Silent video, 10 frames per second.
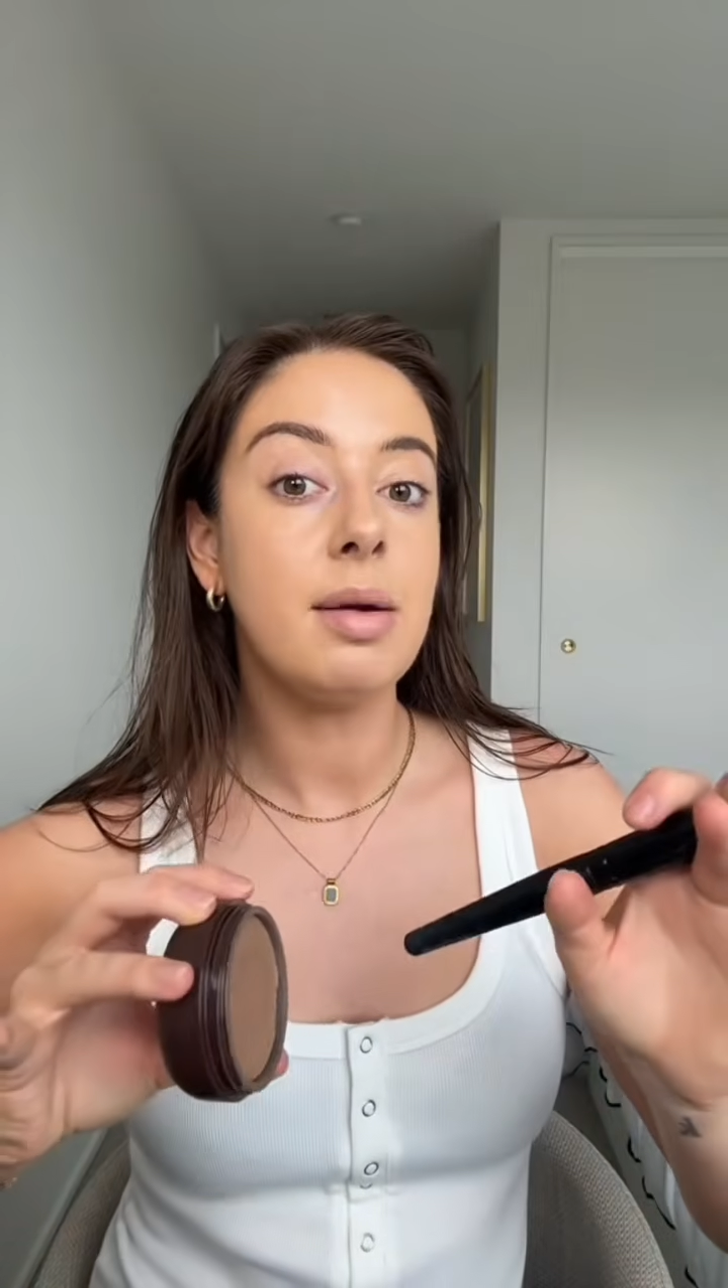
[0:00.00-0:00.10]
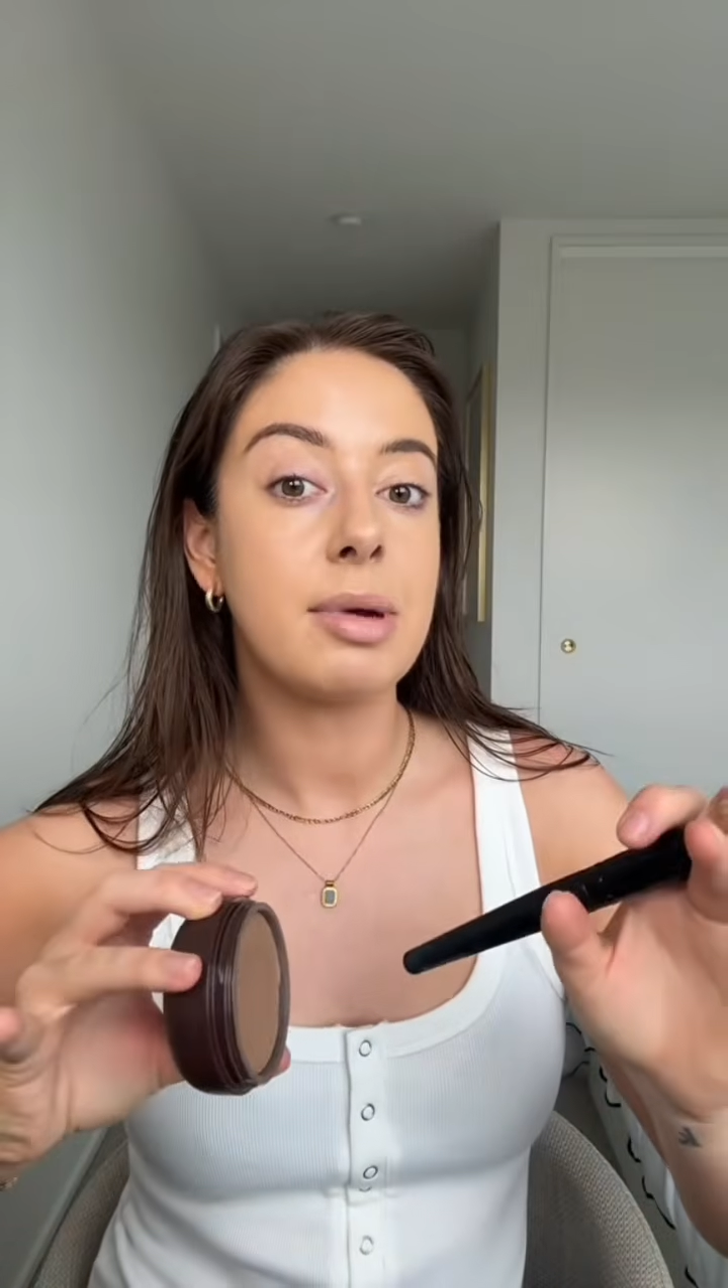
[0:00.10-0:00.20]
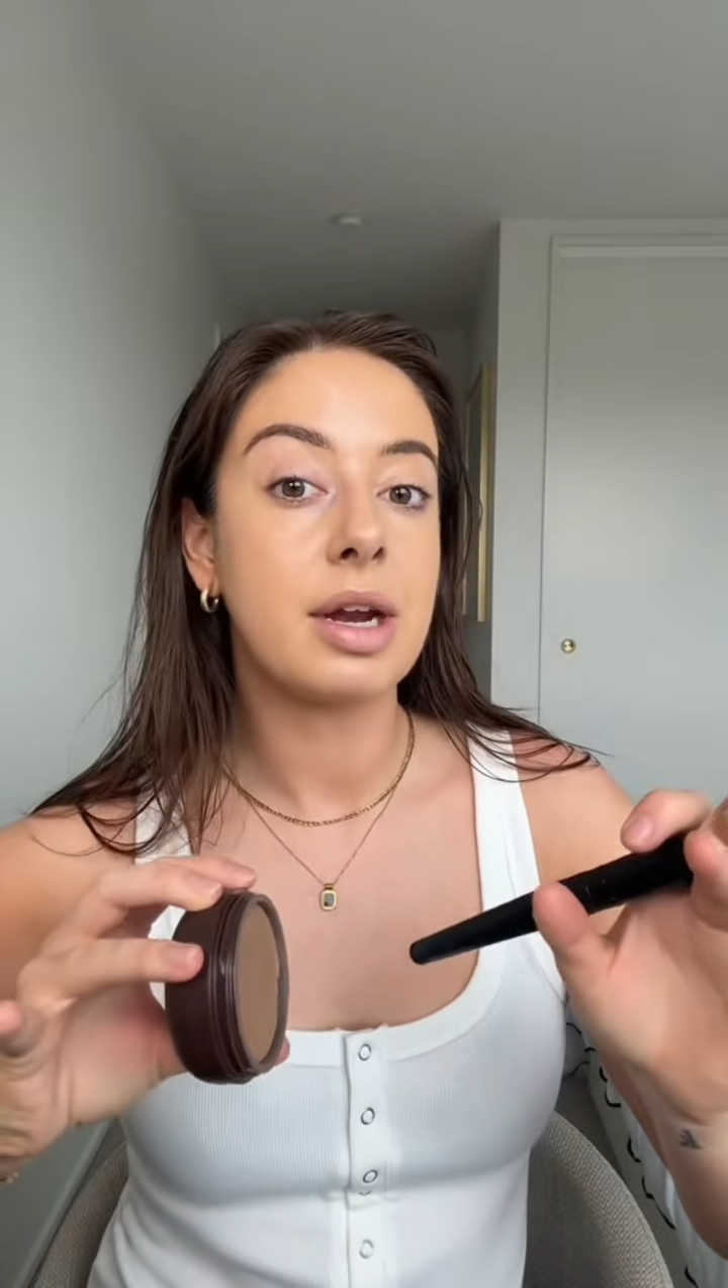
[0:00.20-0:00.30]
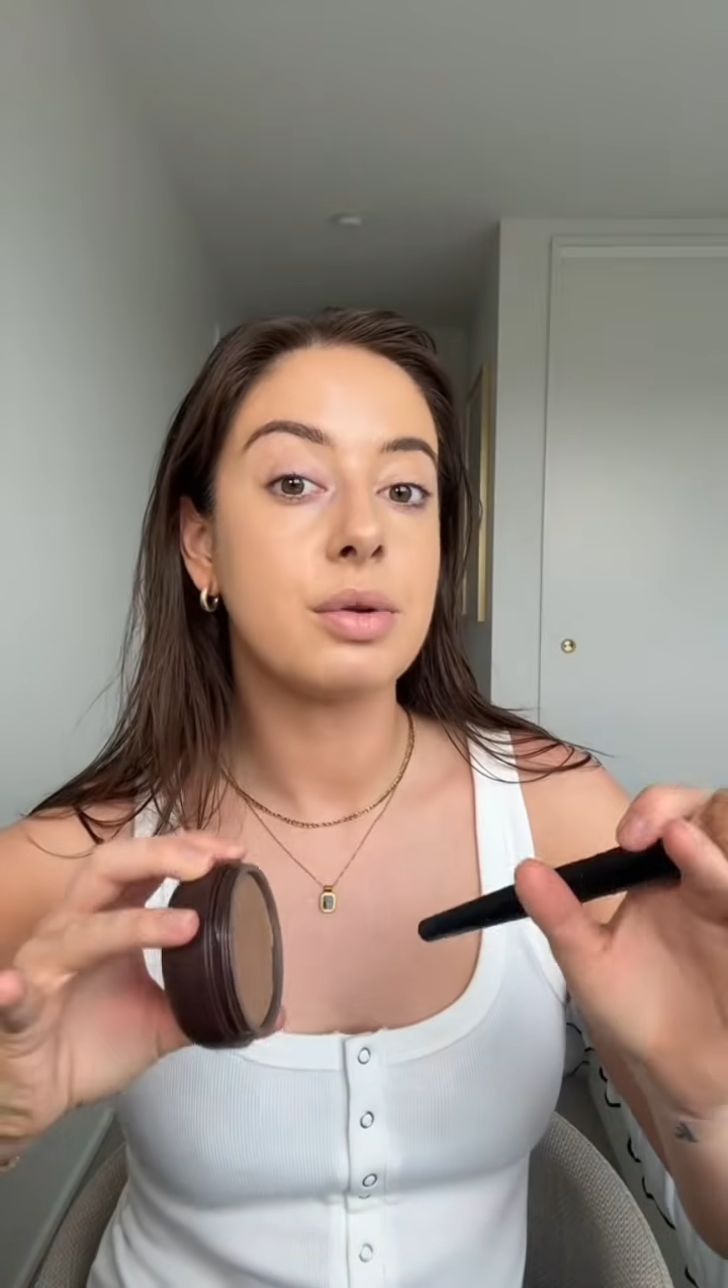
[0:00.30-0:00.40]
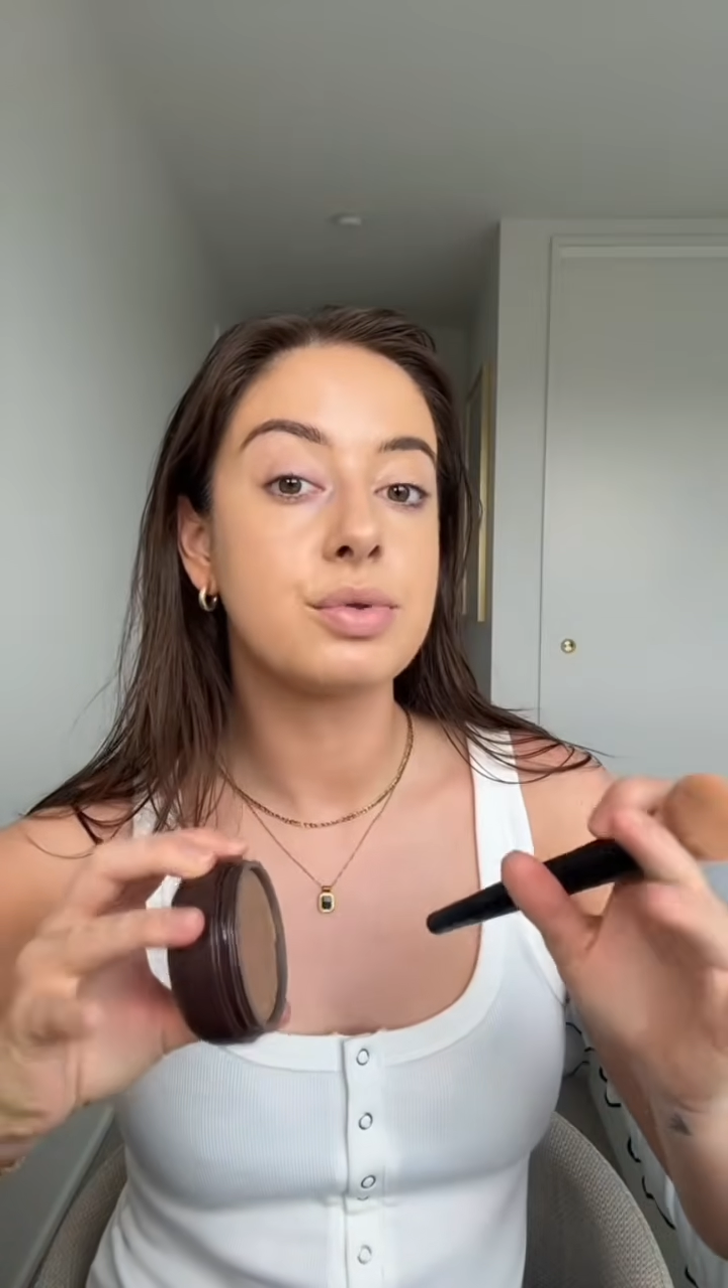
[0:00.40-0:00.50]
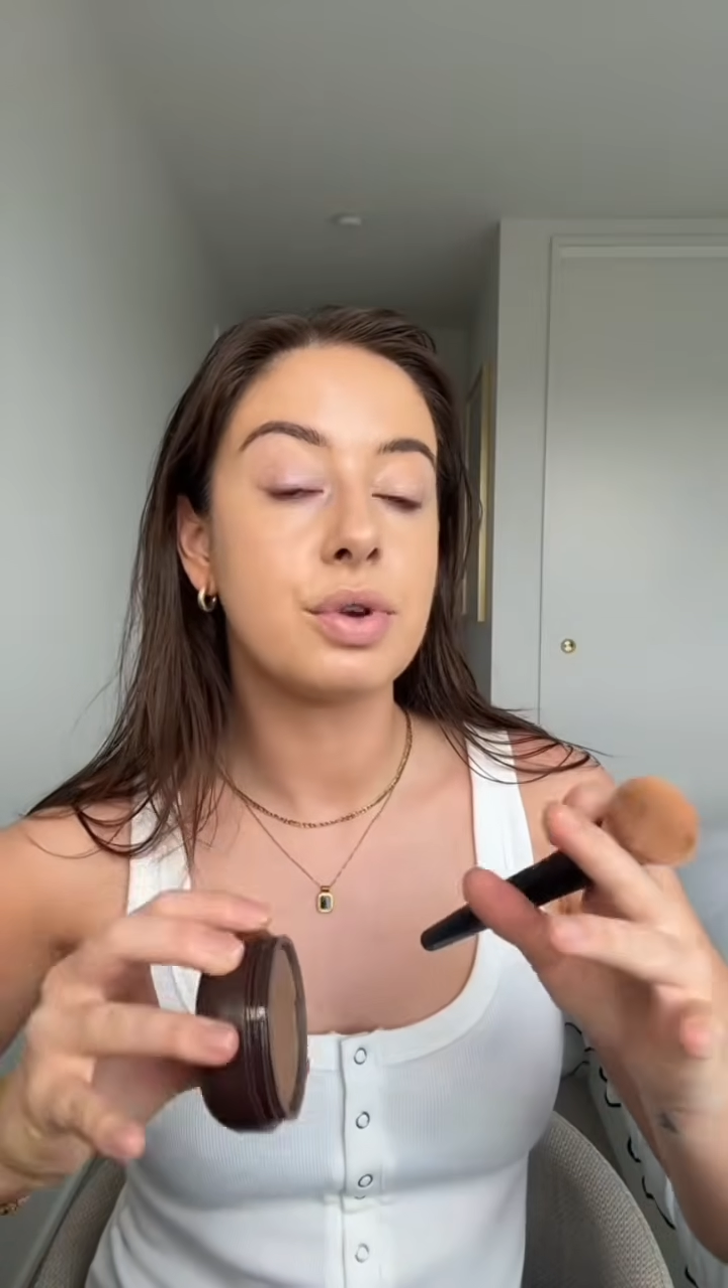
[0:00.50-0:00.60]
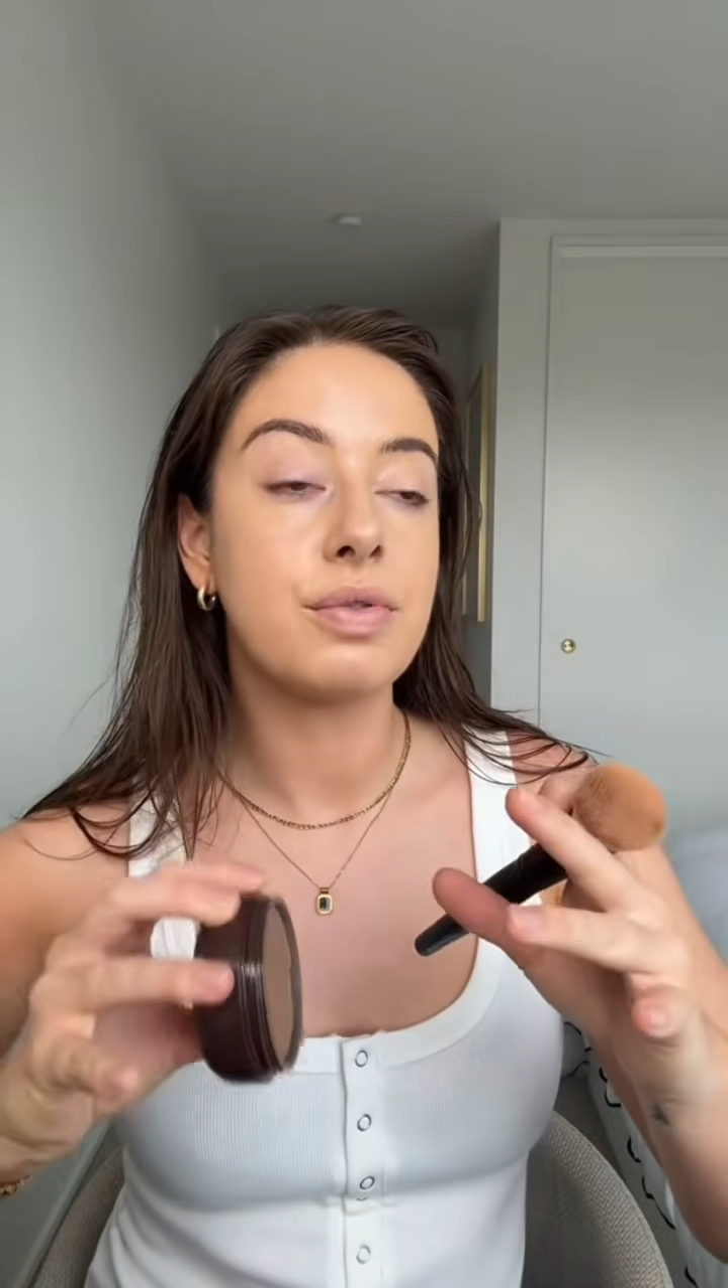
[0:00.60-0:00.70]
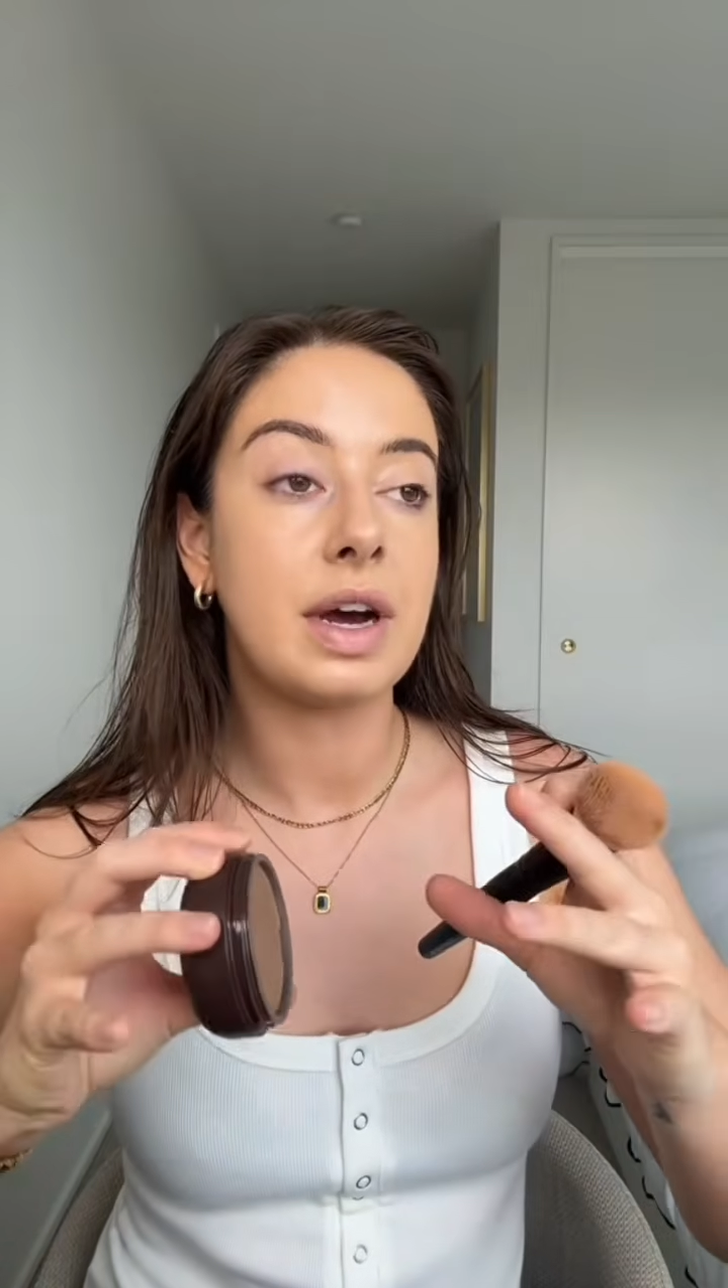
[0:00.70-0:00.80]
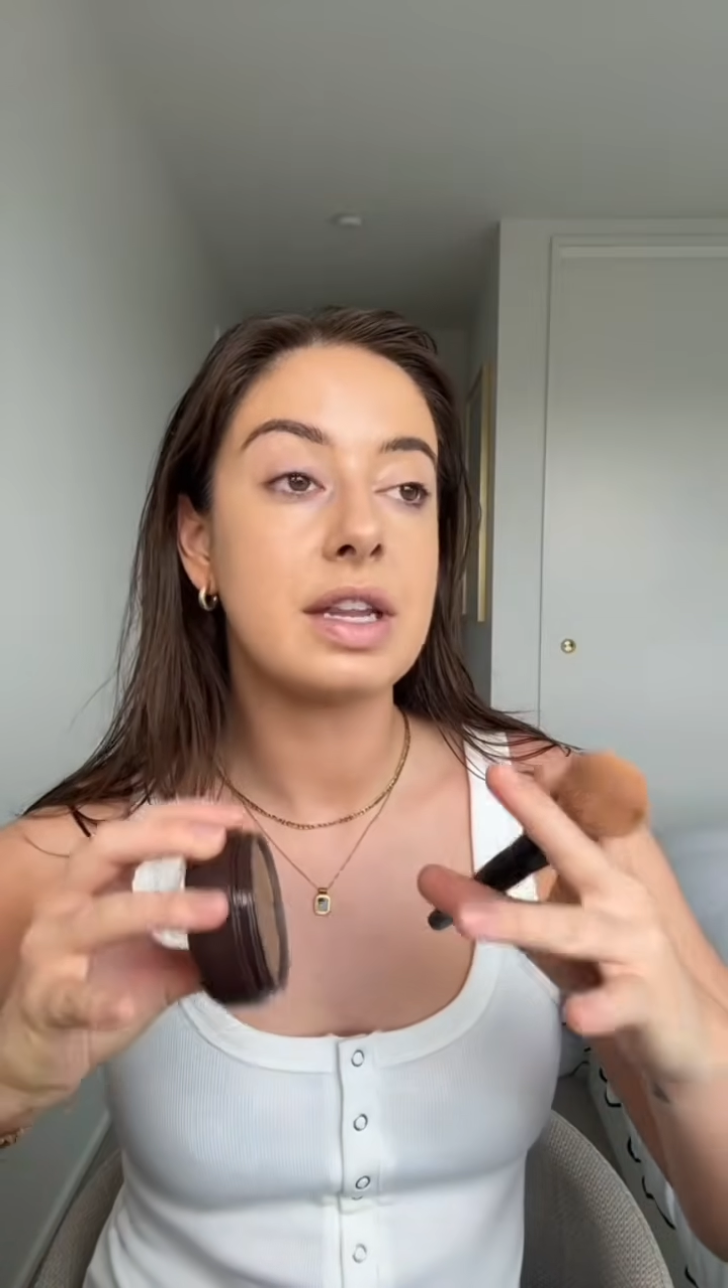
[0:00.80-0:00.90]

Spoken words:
and I also find